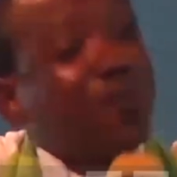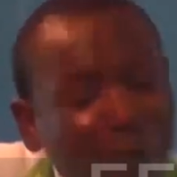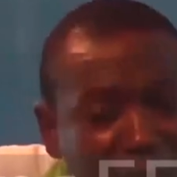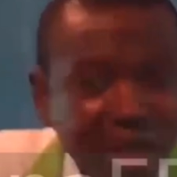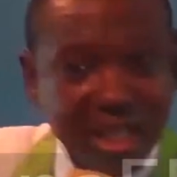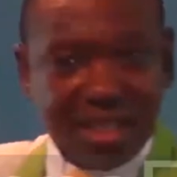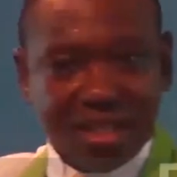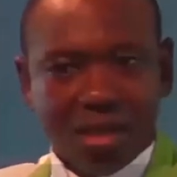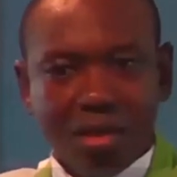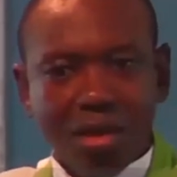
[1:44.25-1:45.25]

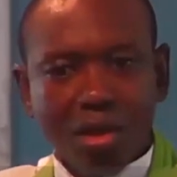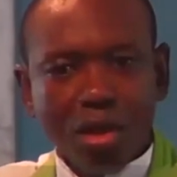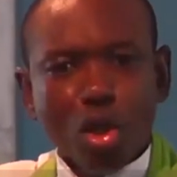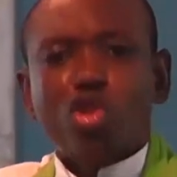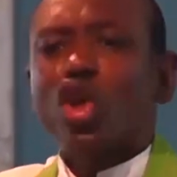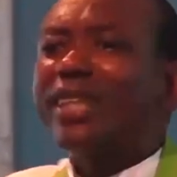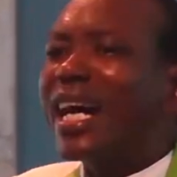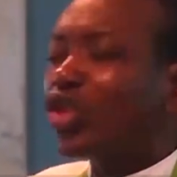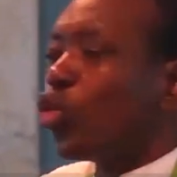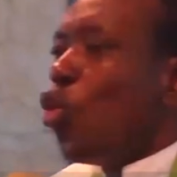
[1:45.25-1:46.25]
spirit so
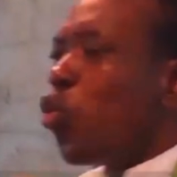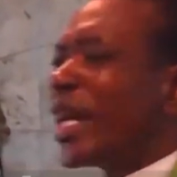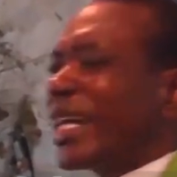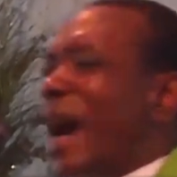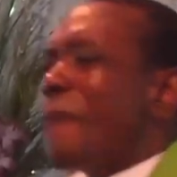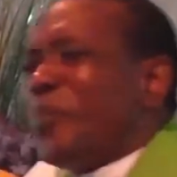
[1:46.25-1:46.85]
that we can